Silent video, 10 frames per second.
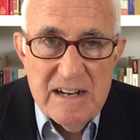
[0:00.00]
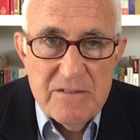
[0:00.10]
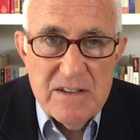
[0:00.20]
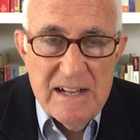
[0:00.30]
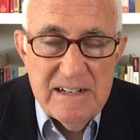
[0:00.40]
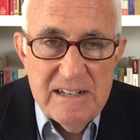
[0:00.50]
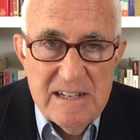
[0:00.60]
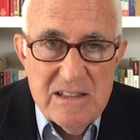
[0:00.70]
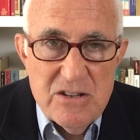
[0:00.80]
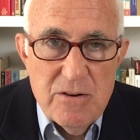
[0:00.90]
F.
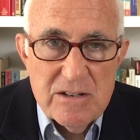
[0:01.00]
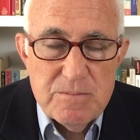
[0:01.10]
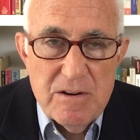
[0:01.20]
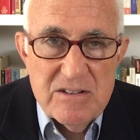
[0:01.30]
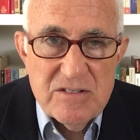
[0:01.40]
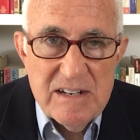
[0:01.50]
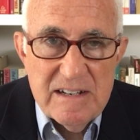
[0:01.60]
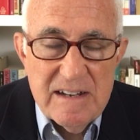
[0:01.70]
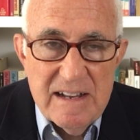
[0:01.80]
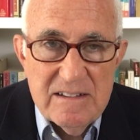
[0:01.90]
Kennedy, the US
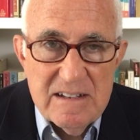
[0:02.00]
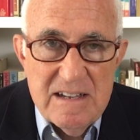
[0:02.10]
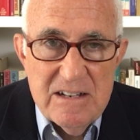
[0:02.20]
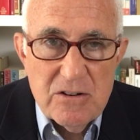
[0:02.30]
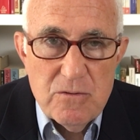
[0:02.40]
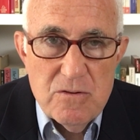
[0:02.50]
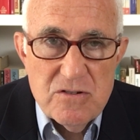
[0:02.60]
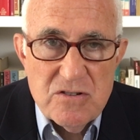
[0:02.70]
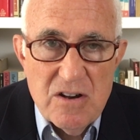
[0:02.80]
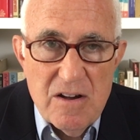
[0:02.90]
president, and Nikita
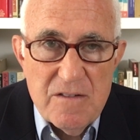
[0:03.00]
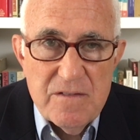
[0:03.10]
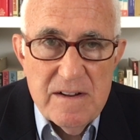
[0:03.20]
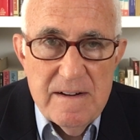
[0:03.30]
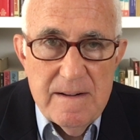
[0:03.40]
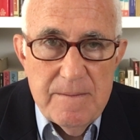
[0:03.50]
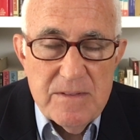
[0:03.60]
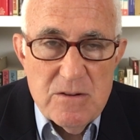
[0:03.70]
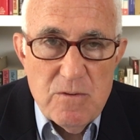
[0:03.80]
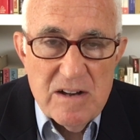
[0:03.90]
Khrushchev,
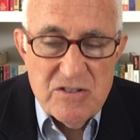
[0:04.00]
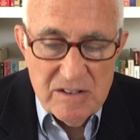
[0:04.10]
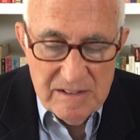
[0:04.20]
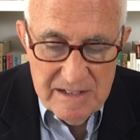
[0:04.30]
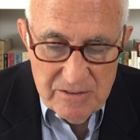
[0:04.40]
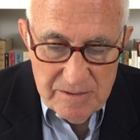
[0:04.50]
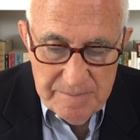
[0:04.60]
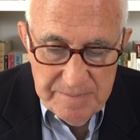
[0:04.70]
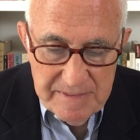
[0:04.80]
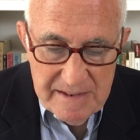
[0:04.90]
the Russian leader.
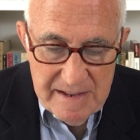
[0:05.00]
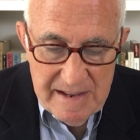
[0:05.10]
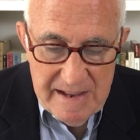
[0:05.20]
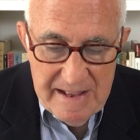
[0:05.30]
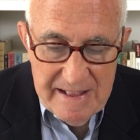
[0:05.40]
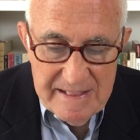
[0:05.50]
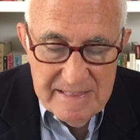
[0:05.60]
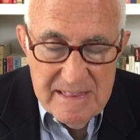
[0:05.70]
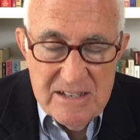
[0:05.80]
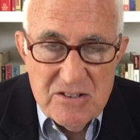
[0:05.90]

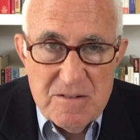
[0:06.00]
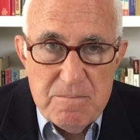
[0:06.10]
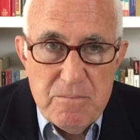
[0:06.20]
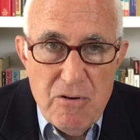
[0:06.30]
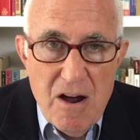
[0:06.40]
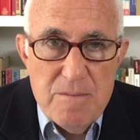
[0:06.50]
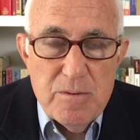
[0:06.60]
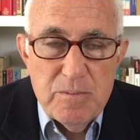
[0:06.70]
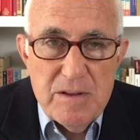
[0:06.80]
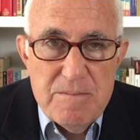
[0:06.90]
This
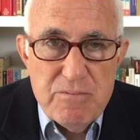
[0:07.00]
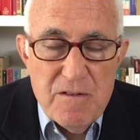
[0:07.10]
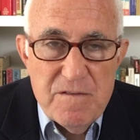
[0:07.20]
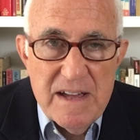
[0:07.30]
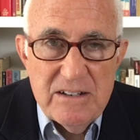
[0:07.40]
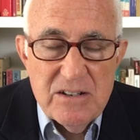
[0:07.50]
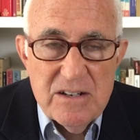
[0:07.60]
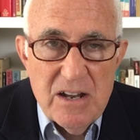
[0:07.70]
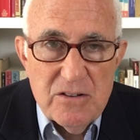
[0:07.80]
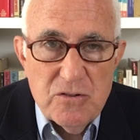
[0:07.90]
probably
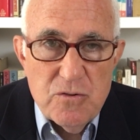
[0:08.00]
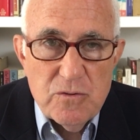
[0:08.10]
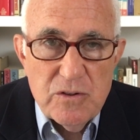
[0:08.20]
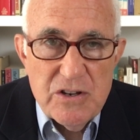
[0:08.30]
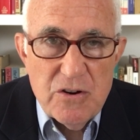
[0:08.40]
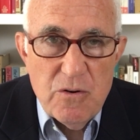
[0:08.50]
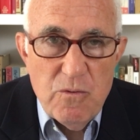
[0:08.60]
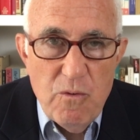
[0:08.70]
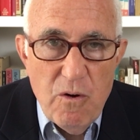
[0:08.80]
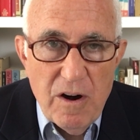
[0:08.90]
prevented nuclear
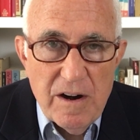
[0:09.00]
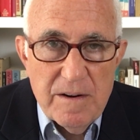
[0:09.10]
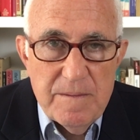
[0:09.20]
war.